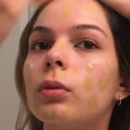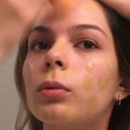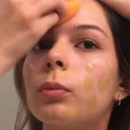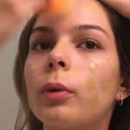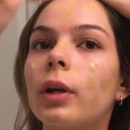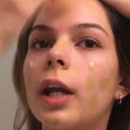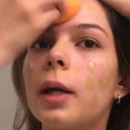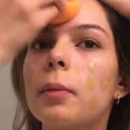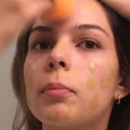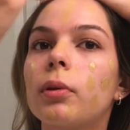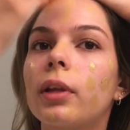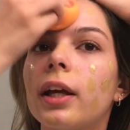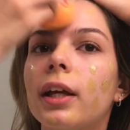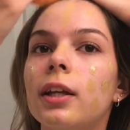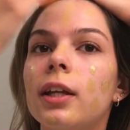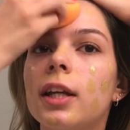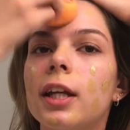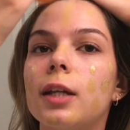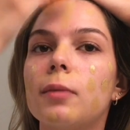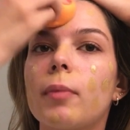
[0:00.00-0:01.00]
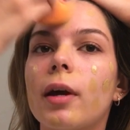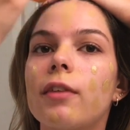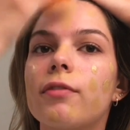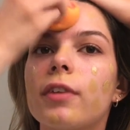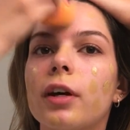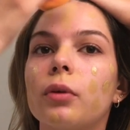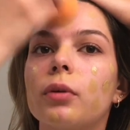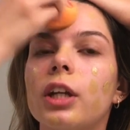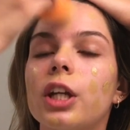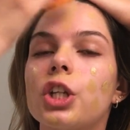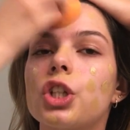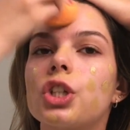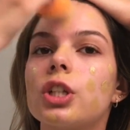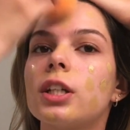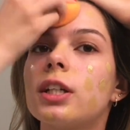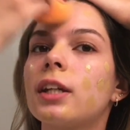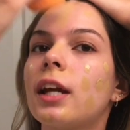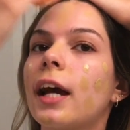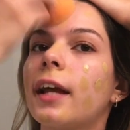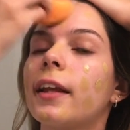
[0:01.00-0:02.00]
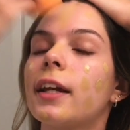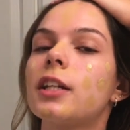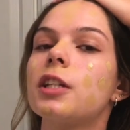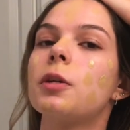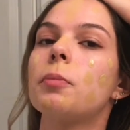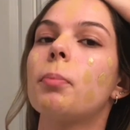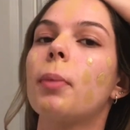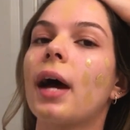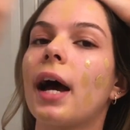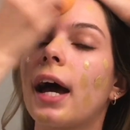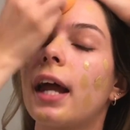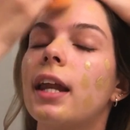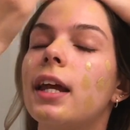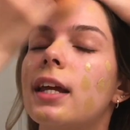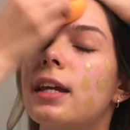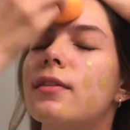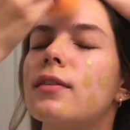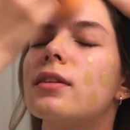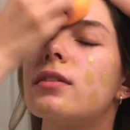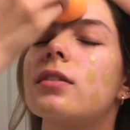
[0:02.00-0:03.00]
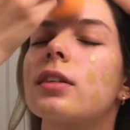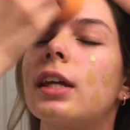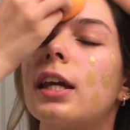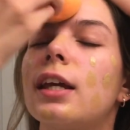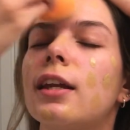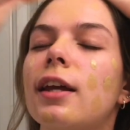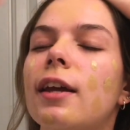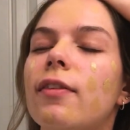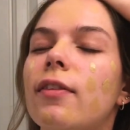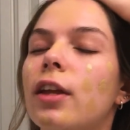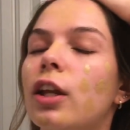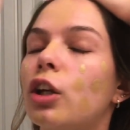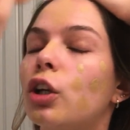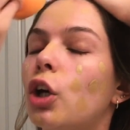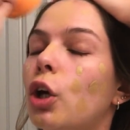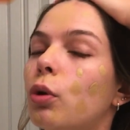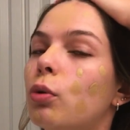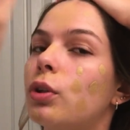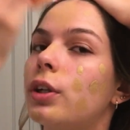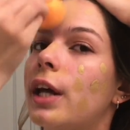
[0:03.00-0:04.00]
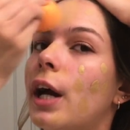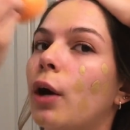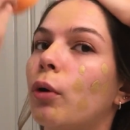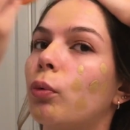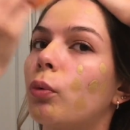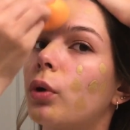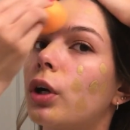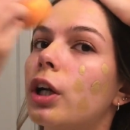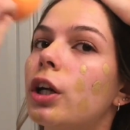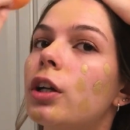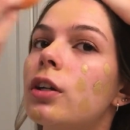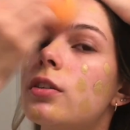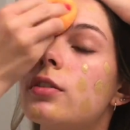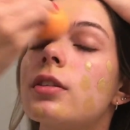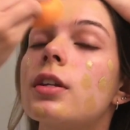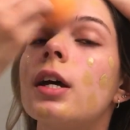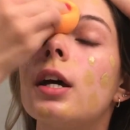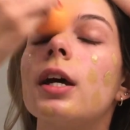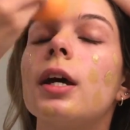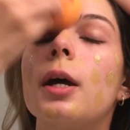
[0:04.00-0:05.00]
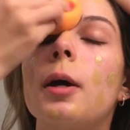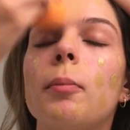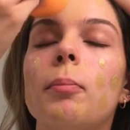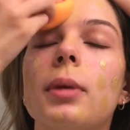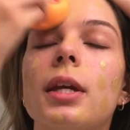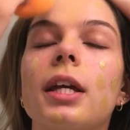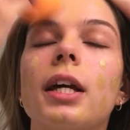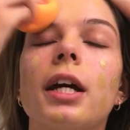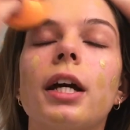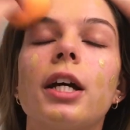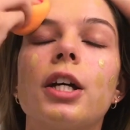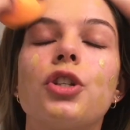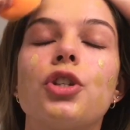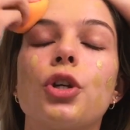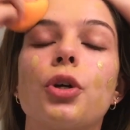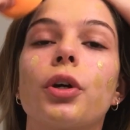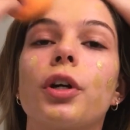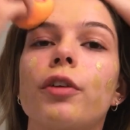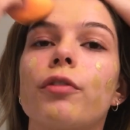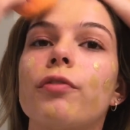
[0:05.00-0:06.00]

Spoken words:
When I blend in my foundation, I like to pat it in the skin and then go downwards because your